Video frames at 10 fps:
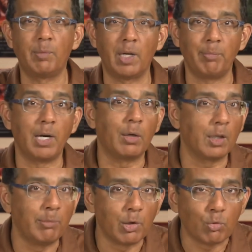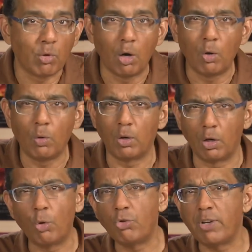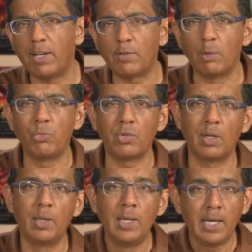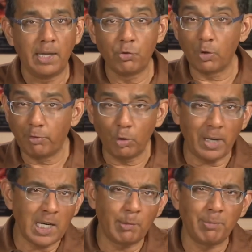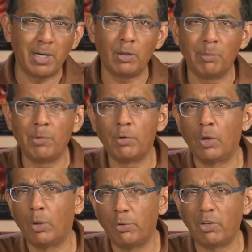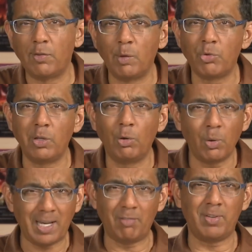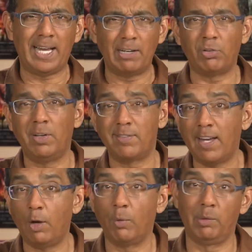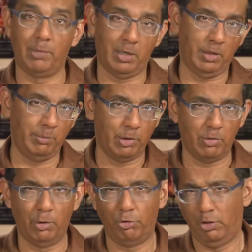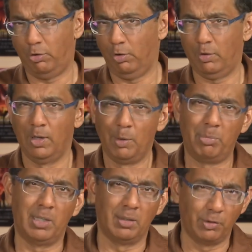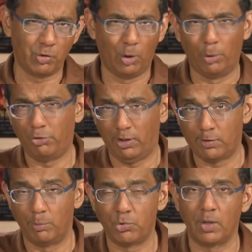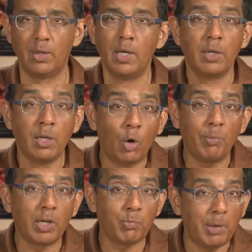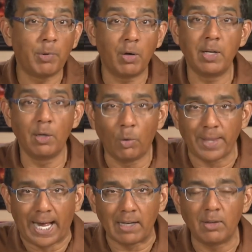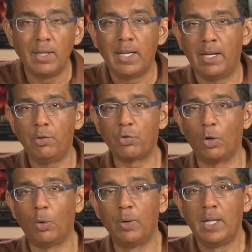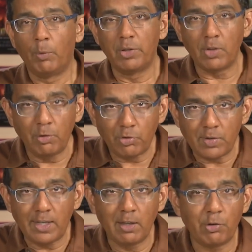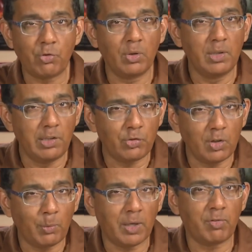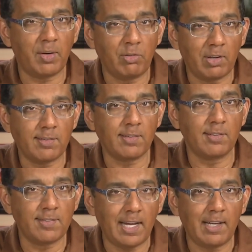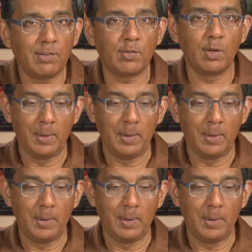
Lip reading: about Marilyn Monroe or O.J. Simpson. And so if you write about Marilyn Monroe, O.J. Simpson, you don't have to actually say, well, Marilyn Monroe, she took pills, O.J. Simpson. No, because people already know that. And so what's interesting here is to listen to what Francesca says,